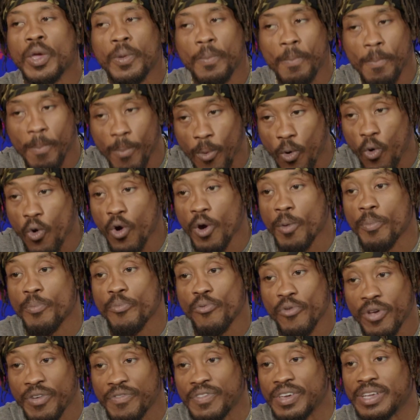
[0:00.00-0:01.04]
more
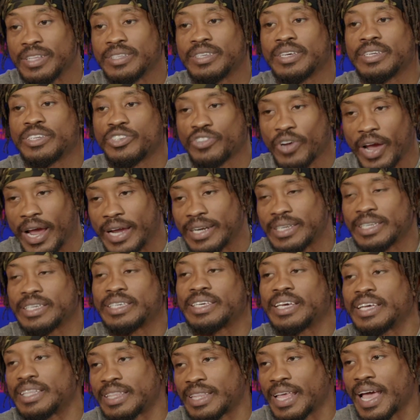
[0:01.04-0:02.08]
privy to trying to
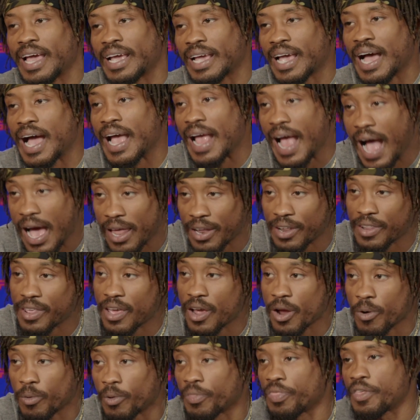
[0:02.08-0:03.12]
get that guy out of
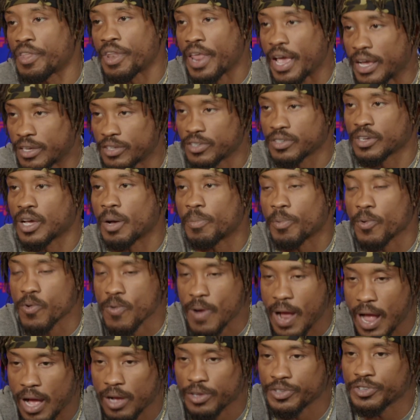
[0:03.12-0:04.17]
there with the next couple
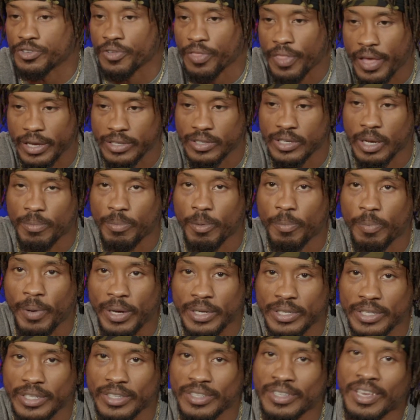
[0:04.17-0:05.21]
rounds or the next couple
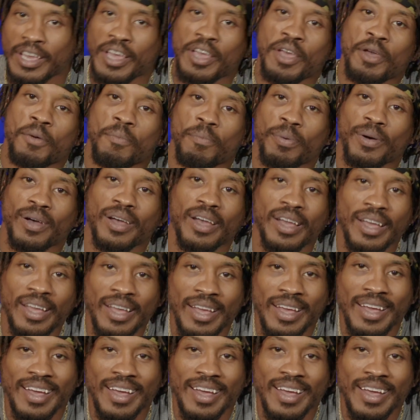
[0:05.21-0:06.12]
punches. But